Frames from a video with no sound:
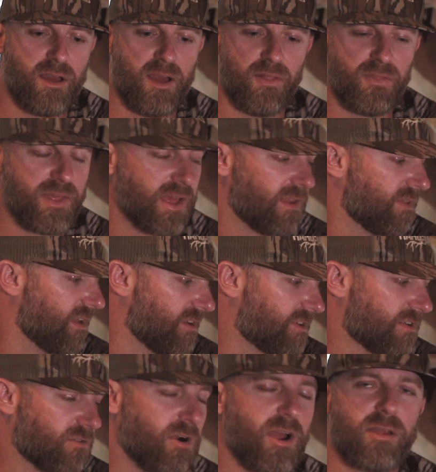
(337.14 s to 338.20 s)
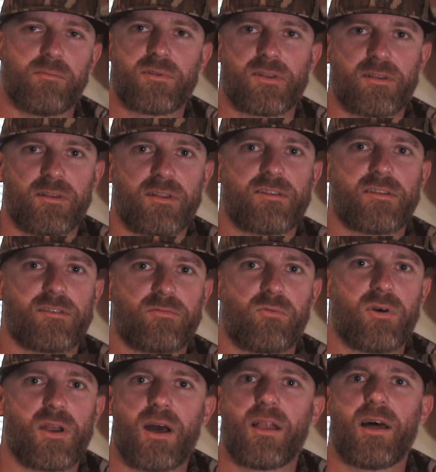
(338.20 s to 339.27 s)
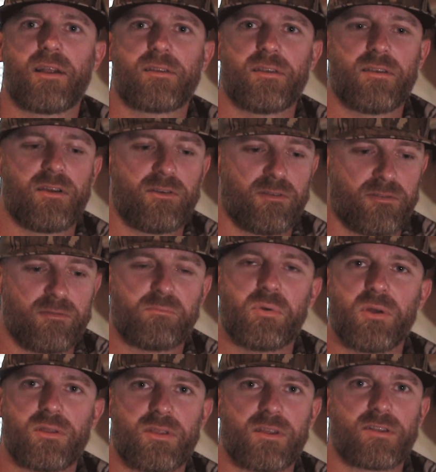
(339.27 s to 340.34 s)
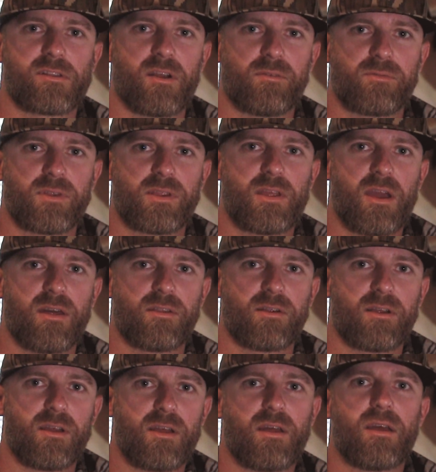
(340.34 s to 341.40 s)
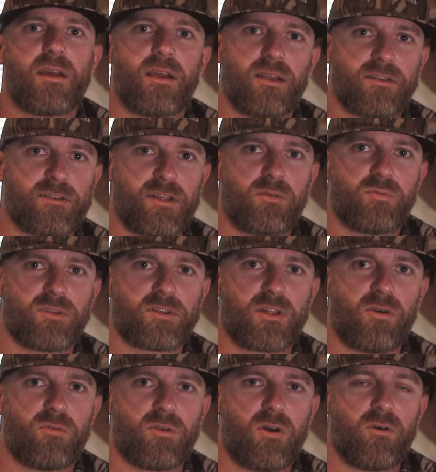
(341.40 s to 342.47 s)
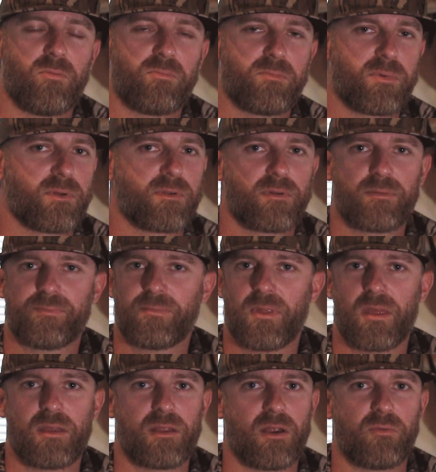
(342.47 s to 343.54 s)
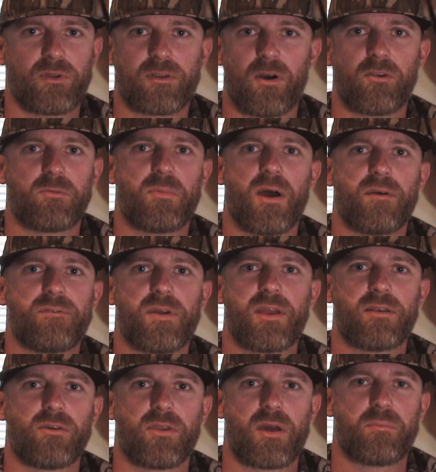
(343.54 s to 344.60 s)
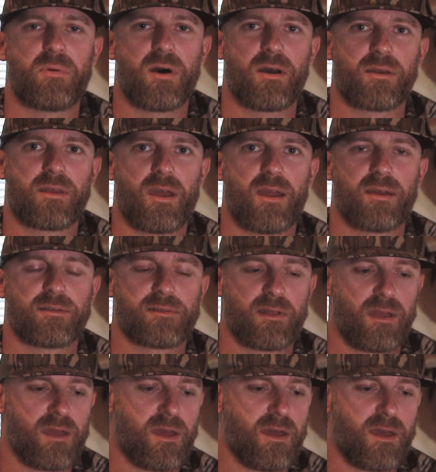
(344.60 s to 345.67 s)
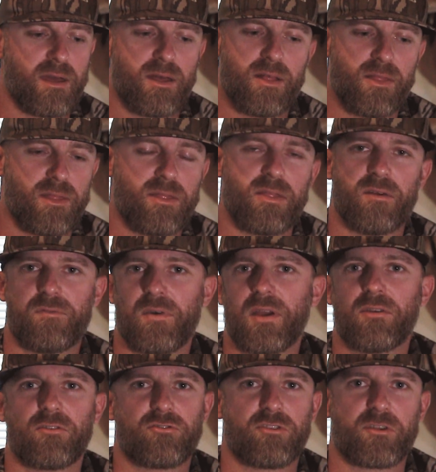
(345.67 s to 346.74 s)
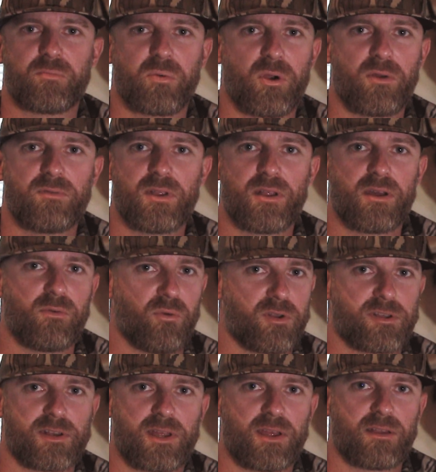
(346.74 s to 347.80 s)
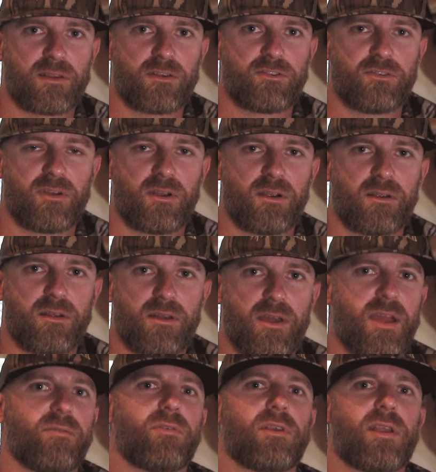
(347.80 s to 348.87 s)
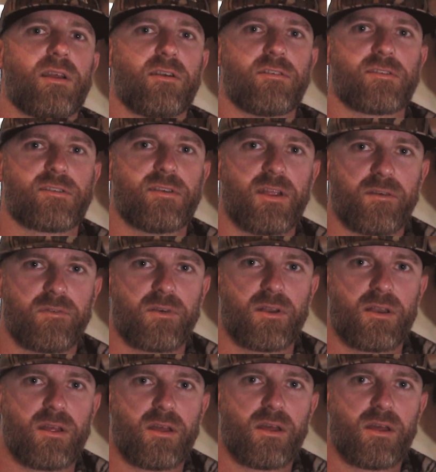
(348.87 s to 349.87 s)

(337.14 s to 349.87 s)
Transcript: And then these scrapes. This is what I like to do. Put this stuff together and see what's going on. We talked about feeding on that podcast. The feeders just proved it once again this year. Every deer is different.